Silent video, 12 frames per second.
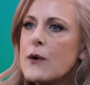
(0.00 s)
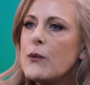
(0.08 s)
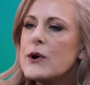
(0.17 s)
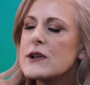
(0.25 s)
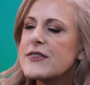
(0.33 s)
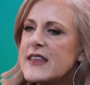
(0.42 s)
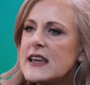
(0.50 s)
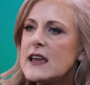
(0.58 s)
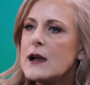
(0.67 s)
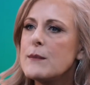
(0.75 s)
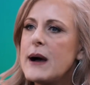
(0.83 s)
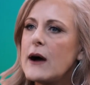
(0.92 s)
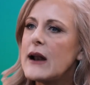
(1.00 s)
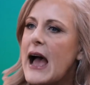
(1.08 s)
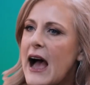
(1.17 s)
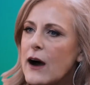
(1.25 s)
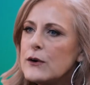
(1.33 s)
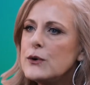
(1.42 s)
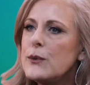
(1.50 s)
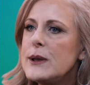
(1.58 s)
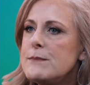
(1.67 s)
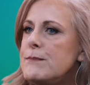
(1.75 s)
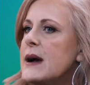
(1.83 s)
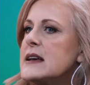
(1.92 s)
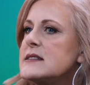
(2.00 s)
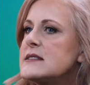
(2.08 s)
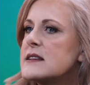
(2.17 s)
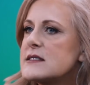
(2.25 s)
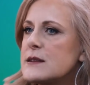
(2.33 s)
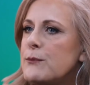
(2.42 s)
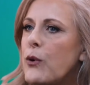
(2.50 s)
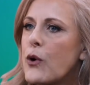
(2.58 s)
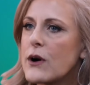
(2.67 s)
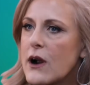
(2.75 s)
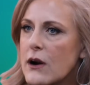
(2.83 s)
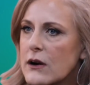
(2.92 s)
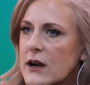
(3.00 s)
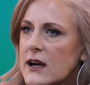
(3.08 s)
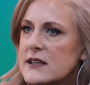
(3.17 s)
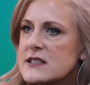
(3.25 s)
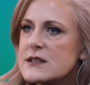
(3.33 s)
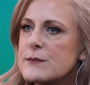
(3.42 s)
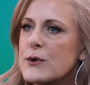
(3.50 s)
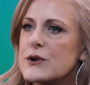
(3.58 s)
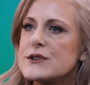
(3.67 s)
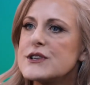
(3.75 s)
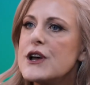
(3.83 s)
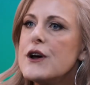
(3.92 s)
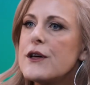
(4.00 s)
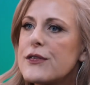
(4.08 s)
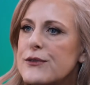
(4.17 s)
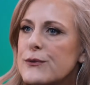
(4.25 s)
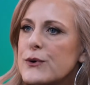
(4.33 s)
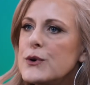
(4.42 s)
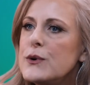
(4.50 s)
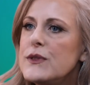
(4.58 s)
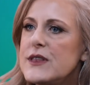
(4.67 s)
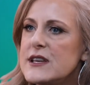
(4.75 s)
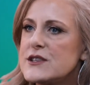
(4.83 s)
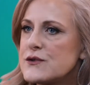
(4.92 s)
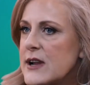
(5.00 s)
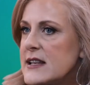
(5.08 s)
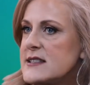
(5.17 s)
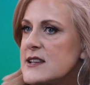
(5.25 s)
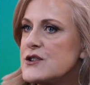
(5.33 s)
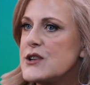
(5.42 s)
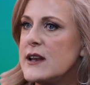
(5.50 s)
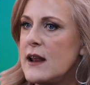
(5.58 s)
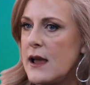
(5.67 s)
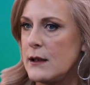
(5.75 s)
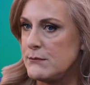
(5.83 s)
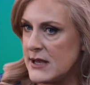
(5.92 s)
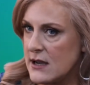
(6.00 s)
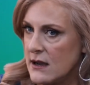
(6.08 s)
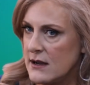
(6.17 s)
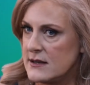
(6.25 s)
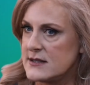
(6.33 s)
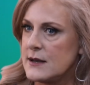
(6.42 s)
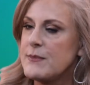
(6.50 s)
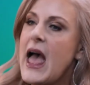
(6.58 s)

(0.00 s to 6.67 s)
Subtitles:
we're thinking about how do we best support our customers through this transition and beyond.